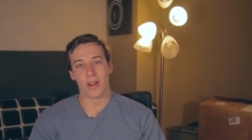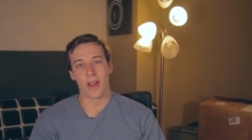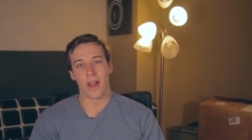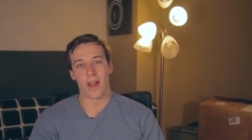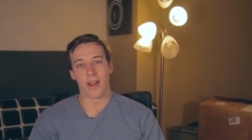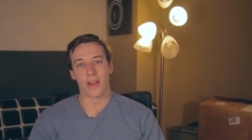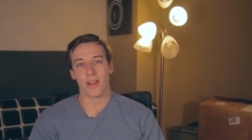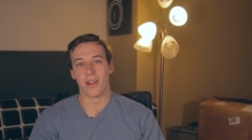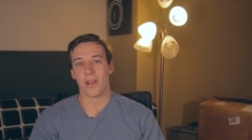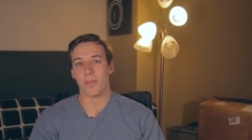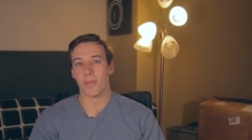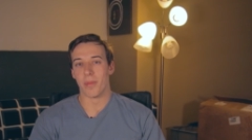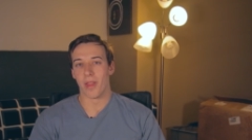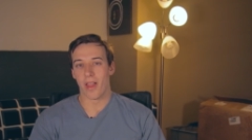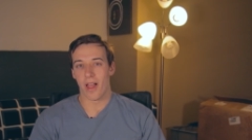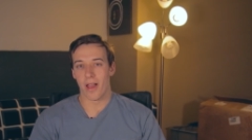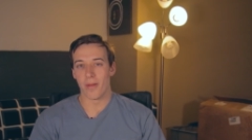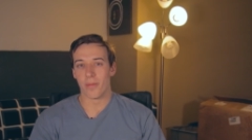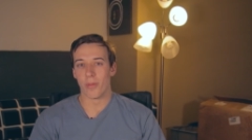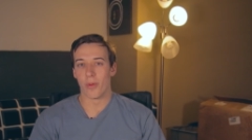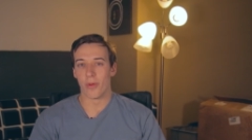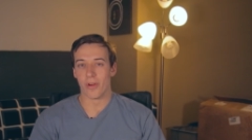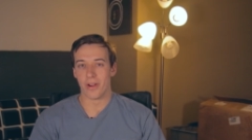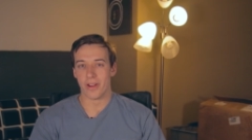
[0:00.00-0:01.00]
got a
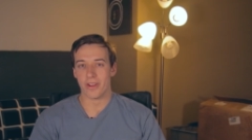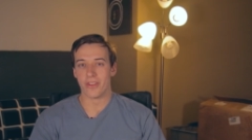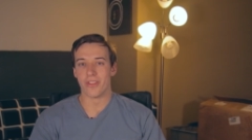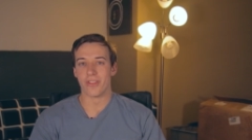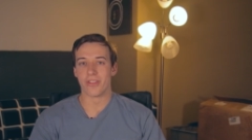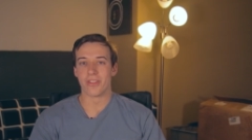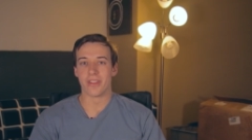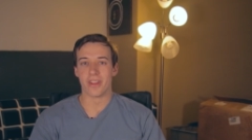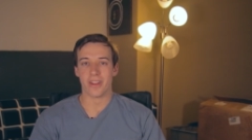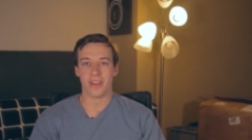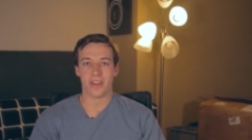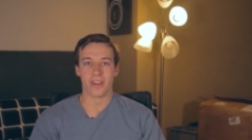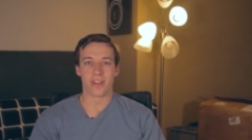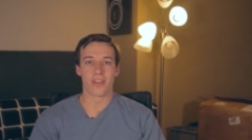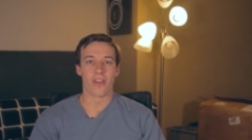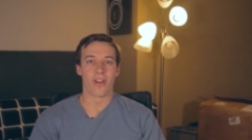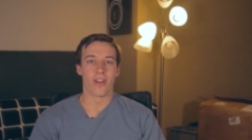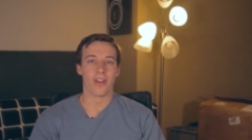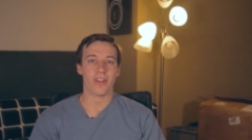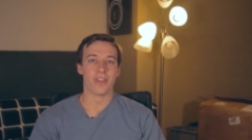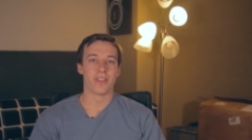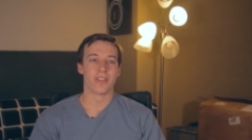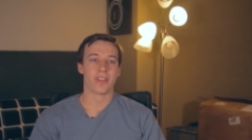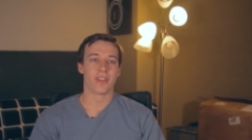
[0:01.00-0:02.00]
lot more interested into
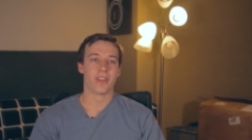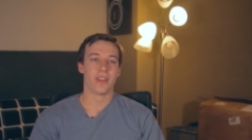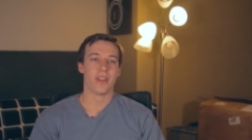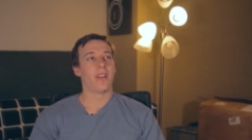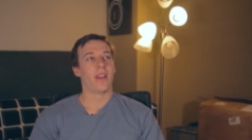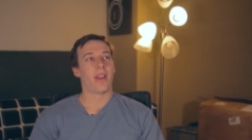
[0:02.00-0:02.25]
cars.